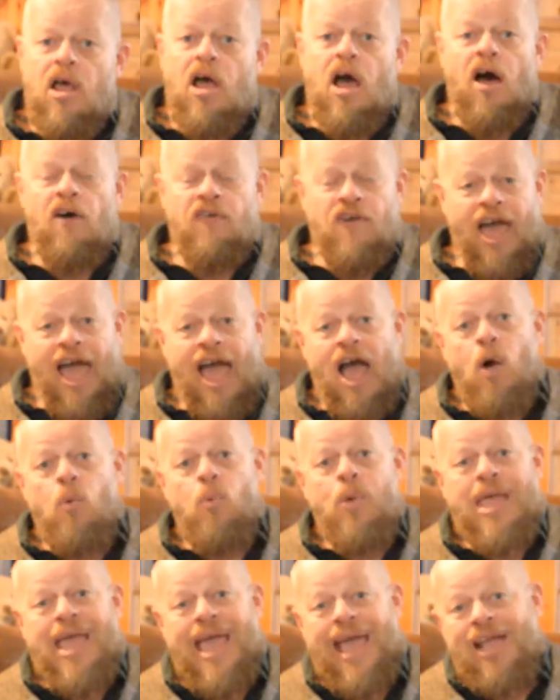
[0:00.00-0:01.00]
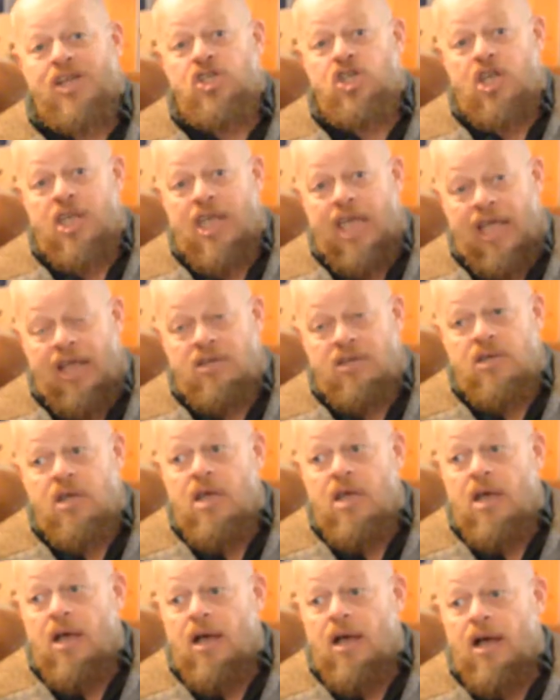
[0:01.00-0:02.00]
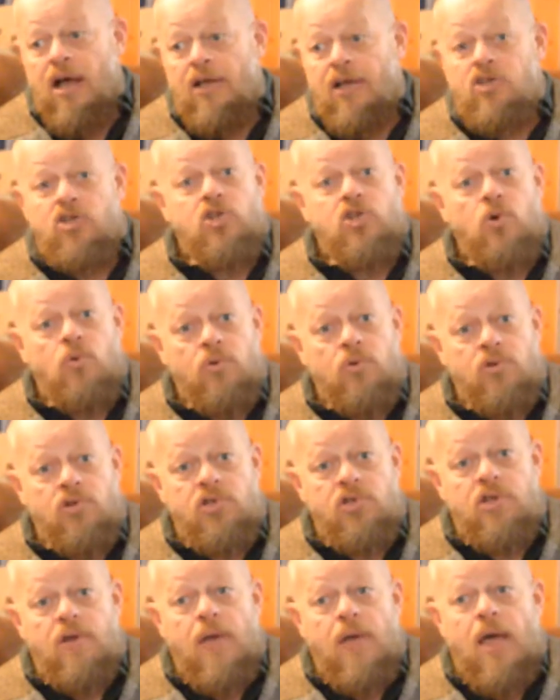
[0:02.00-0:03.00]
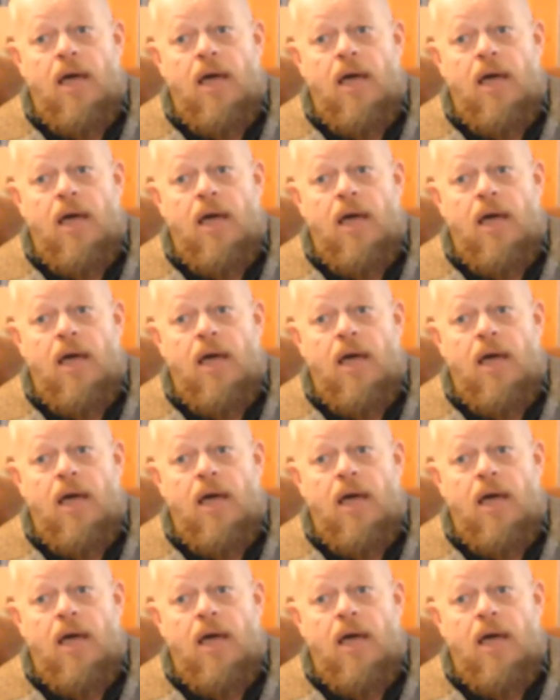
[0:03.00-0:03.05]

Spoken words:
of how we educate students,